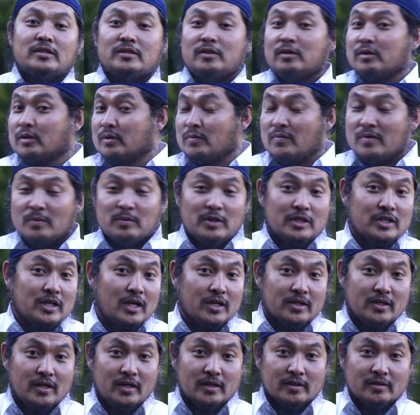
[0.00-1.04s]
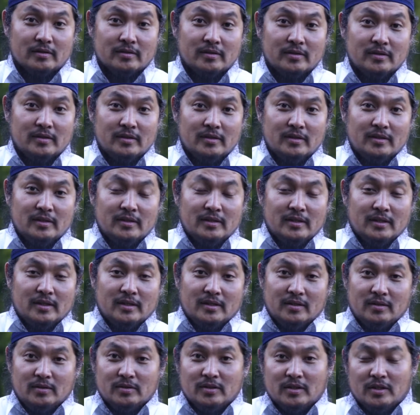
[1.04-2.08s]
Those are from the shaitan.
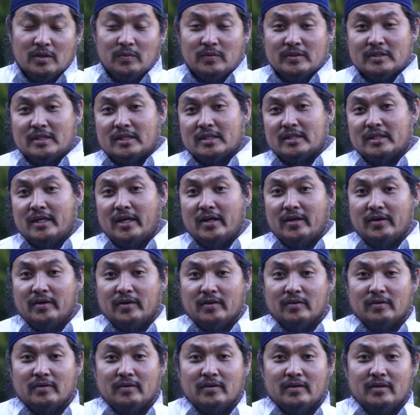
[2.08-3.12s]
Those are the ones that scare you.